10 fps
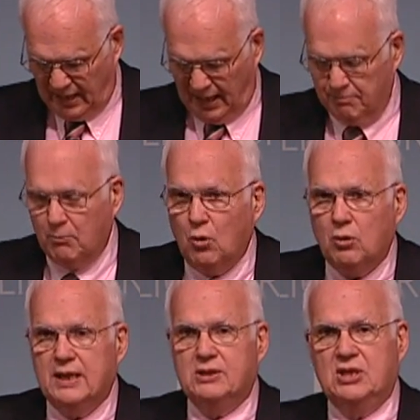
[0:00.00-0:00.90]
and
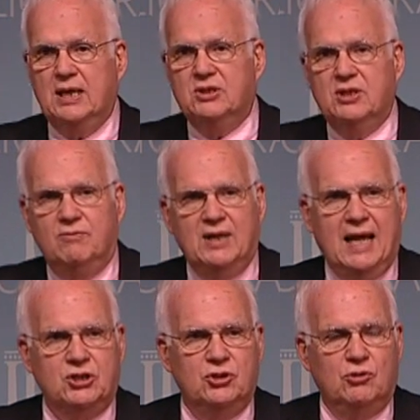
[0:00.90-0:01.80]
more intensive
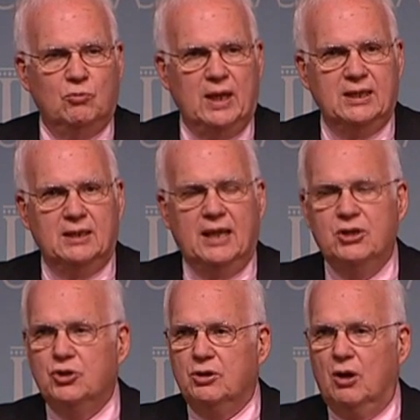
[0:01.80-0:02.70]
national
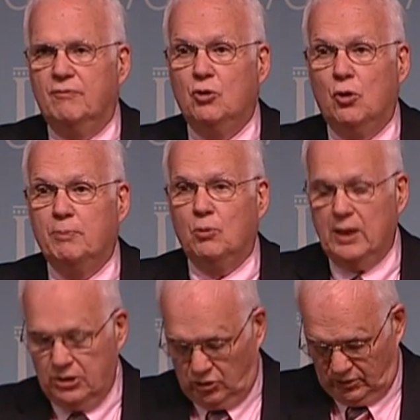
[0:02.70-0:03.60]
regulation of
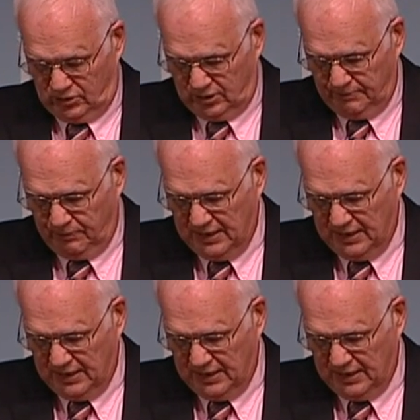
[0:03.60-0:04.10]
corporations.